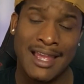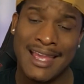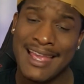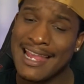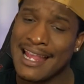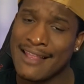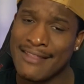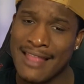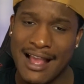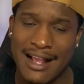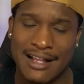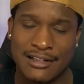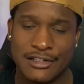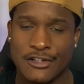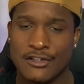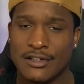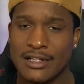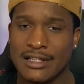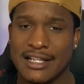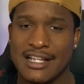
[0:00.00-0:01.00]
And that
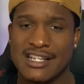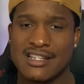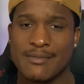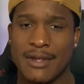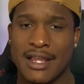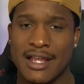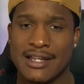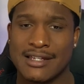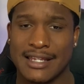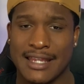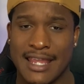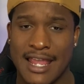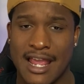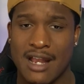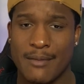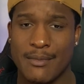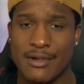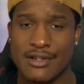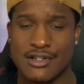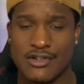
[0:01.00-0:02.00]
clearly leads me into
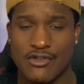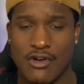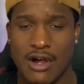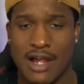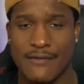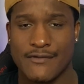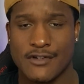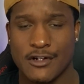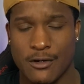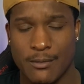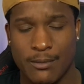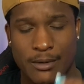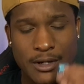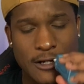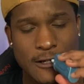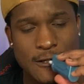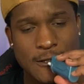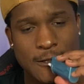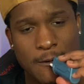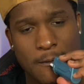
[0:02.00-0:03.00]
cannabis-derived
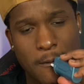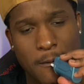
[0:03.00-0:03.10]
terpenes.